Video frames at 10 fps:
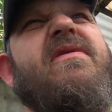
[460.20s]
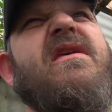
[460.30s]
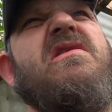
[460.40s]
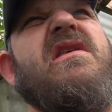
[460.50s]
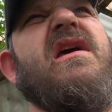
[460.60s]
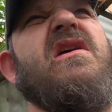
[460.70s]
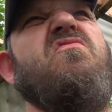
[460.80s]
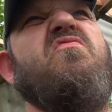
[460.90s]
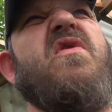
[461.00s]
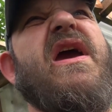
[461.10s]
This thing is
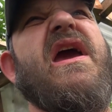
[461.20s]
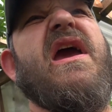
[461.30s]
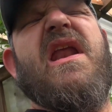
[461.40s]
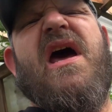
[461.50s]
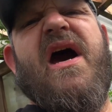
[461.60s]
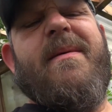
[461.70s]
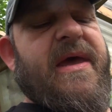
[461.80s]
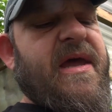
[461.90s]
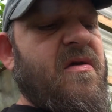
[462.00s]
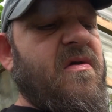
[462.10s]
red hot,
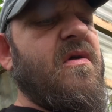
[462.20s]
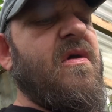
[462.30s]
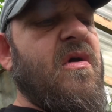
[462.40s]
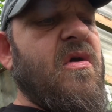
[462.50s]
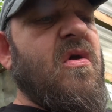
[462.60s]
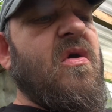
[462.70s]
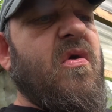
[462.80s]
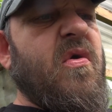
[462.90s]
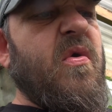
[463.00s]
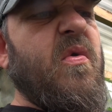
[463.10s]
man.
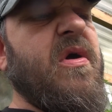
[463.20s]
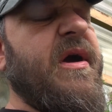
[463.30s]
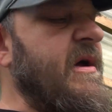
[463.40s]
Whew.